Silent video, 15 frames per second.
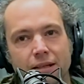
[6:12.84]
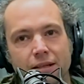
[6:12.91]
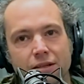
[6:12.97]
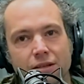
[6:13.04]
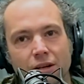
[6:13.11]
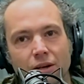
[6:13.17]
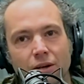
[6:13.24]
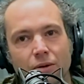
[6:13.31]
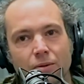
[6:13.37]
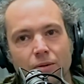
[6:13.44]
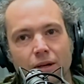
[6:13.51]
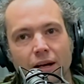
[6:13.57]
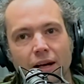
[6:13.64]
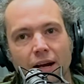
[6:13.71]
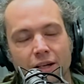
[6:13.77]
So
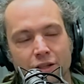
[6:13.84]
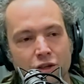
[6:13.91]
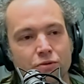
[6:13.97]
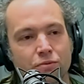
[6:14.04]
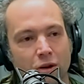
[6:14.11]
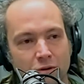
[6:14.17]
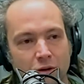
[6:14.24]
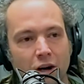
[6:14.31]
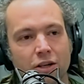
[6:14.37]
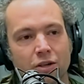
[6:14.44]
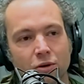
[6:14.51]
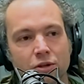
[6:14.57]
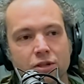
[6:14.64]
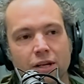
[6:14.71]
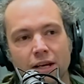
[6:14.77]
I just wrote an
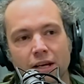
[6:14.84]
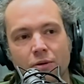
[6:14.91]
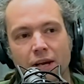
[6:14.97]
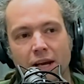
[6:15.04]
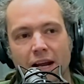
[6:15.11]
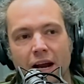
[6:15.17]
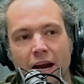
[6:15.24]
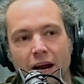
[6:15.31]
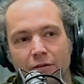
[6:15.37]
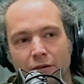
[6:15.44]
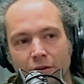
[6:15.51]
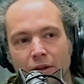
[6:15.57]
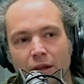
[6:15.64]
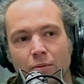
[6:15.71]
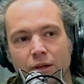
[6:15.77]
article and say, okay,
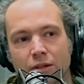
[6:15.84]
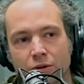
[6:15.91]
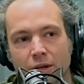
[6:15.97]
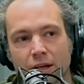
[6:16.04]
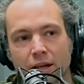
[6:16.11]
everything what